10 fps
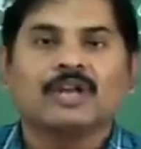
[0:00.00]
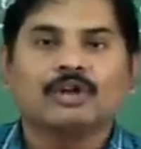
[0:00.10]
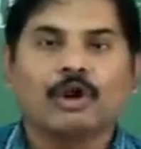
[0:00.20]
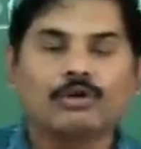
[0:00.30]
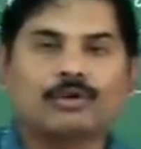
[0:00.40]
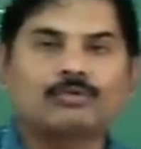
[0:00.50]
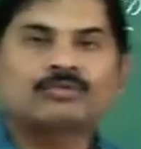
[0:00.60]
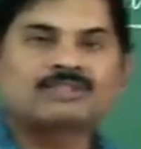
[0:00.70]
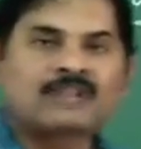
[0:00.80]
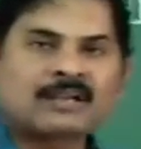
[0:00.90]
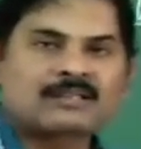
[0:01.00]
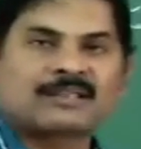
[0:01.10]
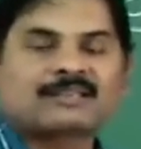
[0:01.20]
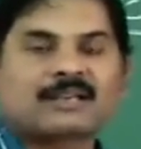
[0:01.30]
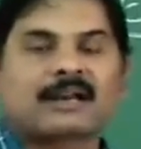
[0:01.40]
In order to check
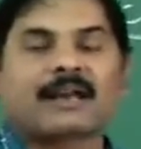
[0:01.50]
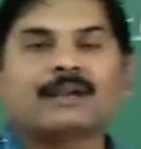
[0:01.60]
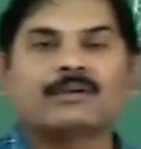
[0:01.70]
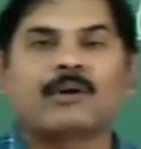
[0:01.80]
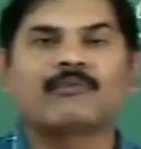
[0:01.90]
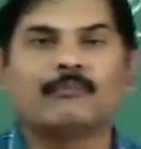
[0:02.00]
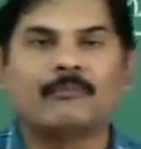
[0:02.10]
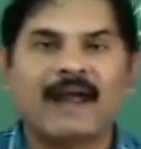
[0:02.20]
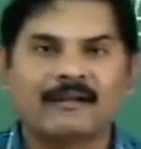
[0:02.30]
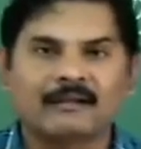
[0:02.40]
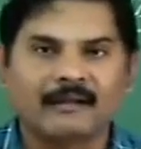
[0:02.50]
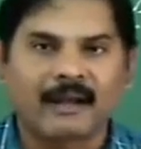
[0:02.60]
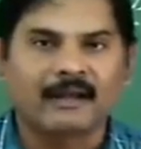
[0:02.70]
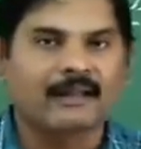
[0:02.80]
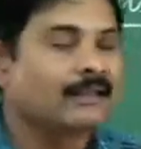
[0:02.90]
such a kind of bad
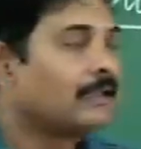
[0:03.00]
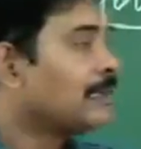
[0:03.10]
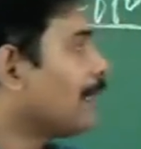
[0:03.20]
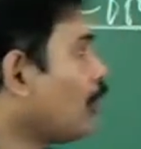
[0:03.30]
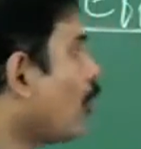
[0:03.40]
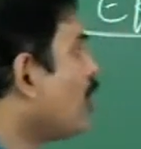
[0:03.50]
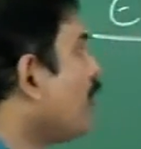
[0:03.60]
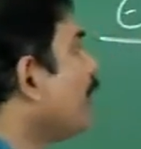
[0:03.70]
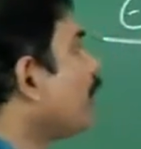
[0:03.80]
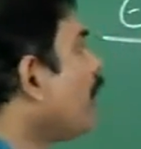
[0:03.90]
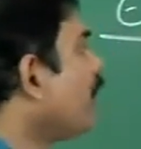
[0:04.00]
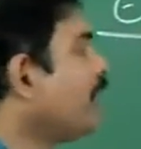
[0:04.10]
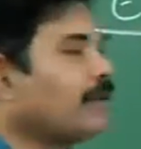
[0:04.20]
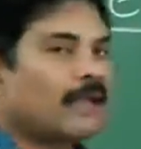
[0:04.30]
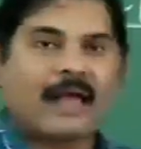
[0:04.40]
trend, the government of
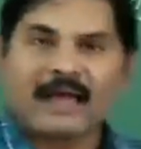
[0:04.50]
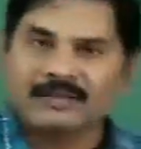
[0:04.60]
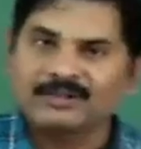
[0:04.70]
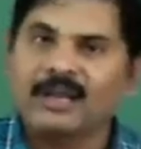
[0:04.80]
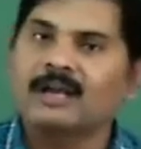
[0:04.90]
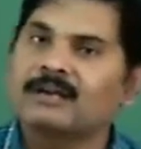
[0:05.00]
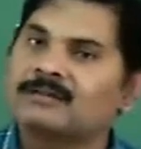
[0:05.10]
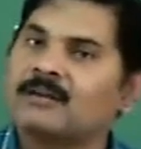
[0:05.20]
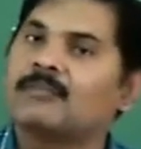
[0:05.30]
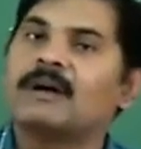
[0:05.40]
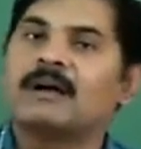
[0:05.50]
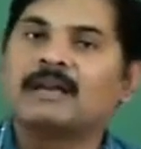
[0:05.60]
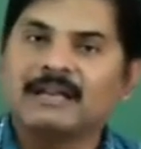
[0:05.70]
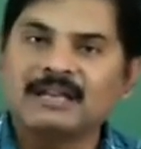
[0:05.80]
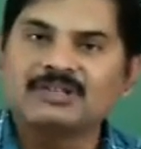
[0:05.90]
India has taken some
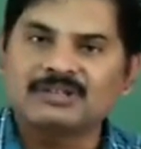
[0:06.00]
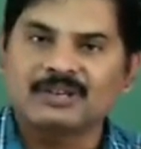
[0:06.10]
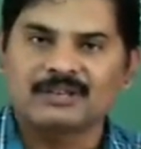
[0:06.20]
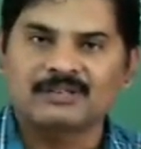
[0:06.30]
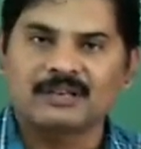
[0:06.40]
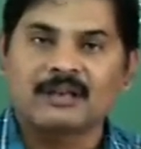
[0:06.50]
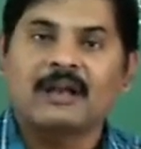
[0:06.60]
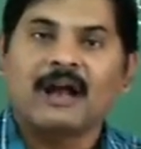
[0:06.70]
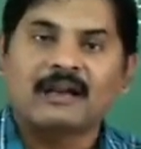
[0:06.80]
initiation,